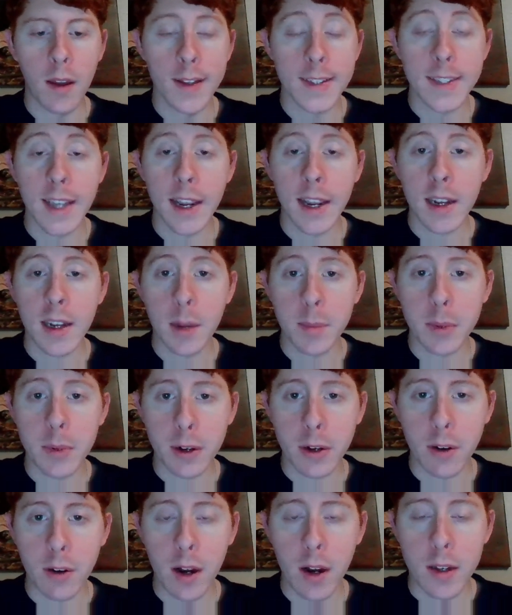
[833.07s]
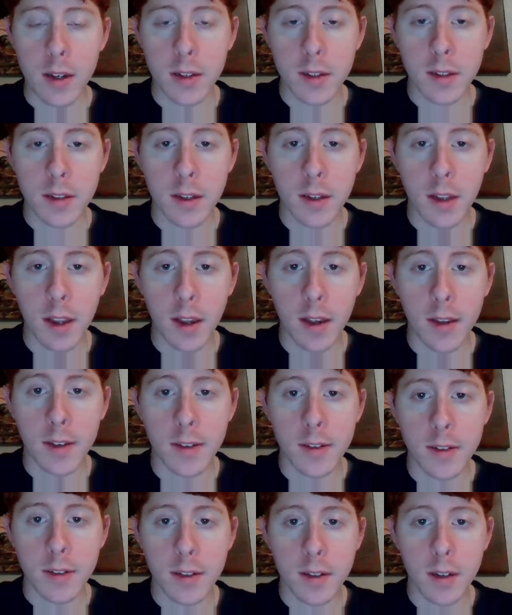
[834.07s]
Taking up your cross
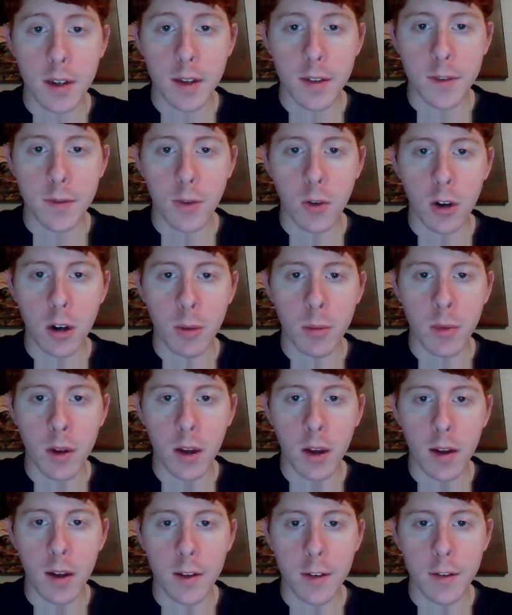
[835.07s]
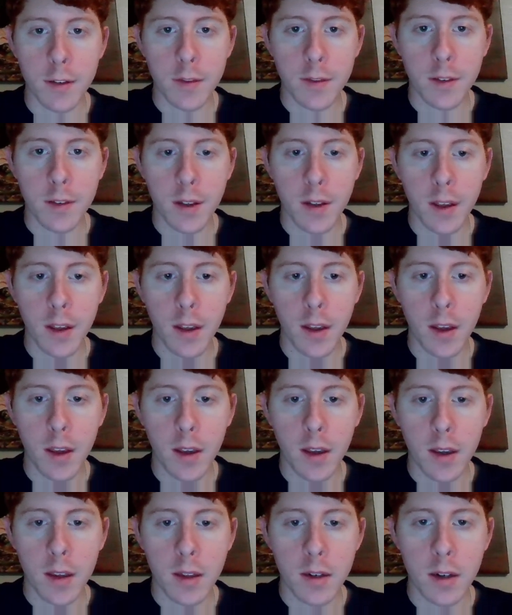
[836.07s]
is a form of,
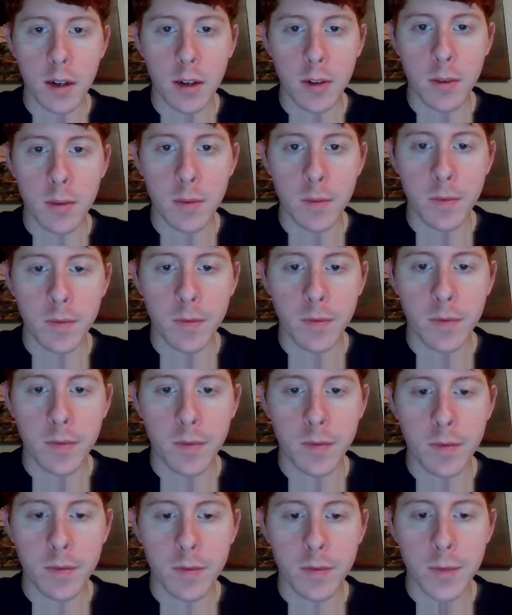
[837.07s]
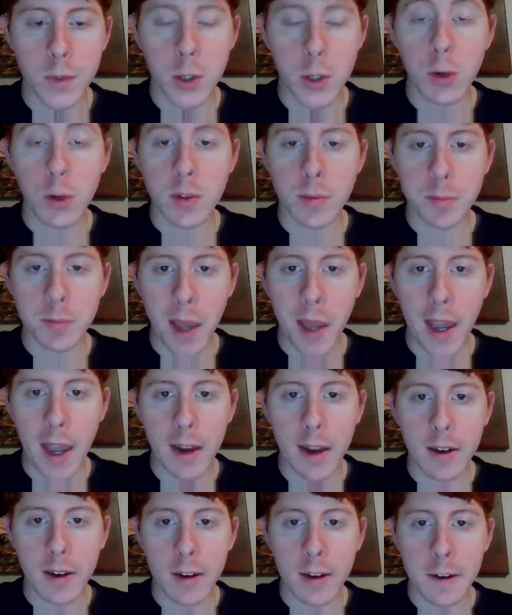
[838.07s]
you know, choosing
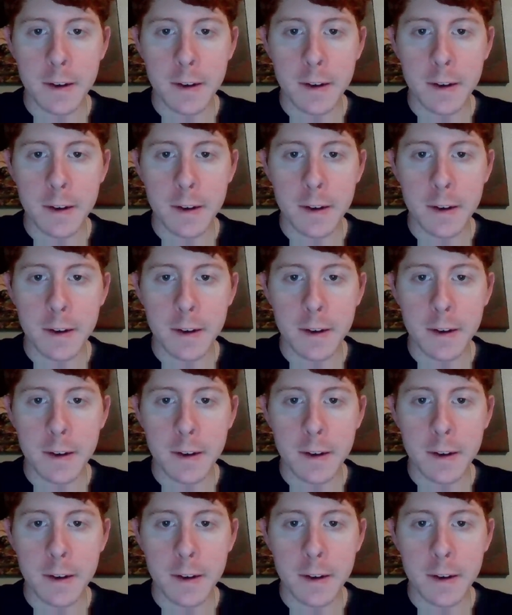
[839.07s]
pain.